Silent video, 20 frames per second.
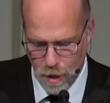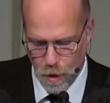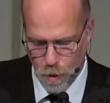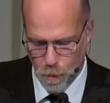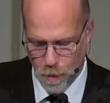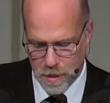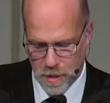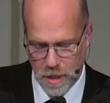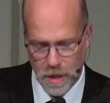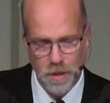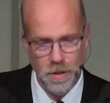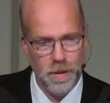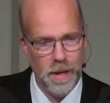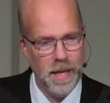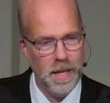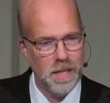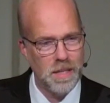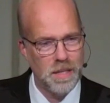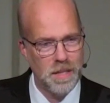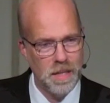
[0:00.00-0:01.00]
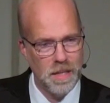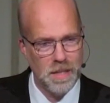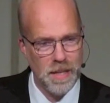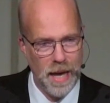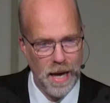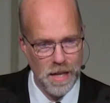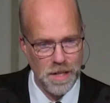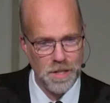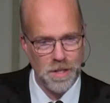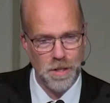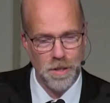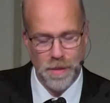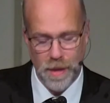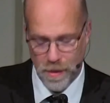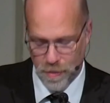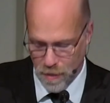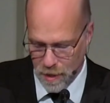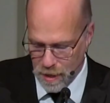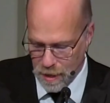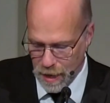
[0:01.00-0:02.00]
was the greatest disaster
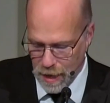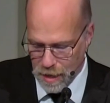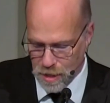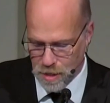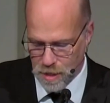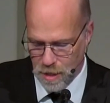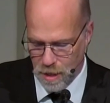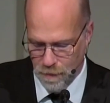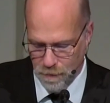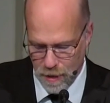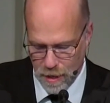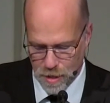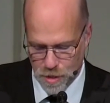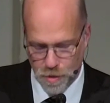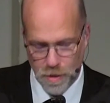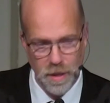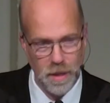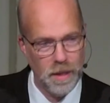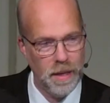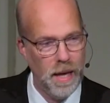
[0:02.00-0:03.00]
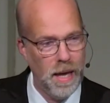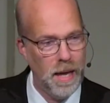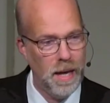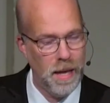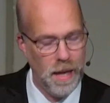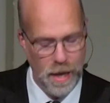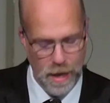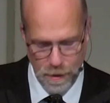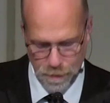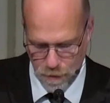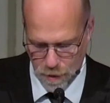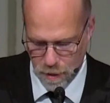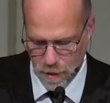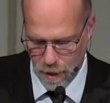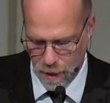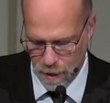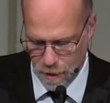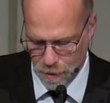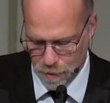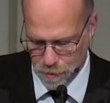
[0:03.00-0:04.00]
that the nation of Israel had ever
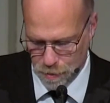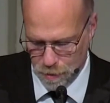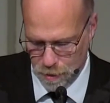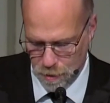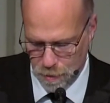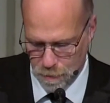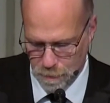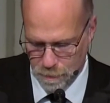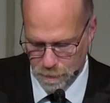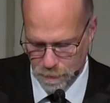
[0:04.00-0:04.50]
gone through.